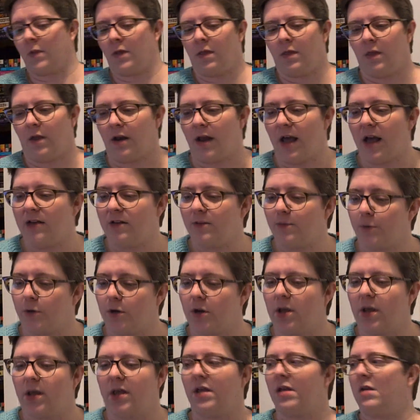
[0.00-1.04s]
The next
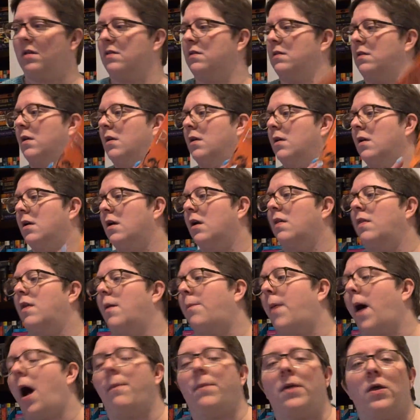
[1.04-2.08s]
book is The
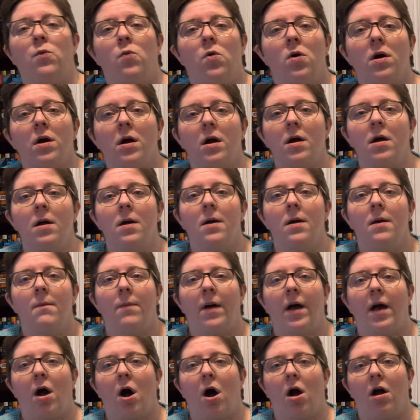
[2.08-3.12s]
Poppy War
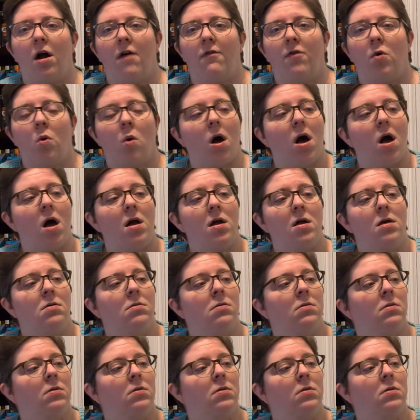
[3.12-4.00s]
by R.F. Kuang.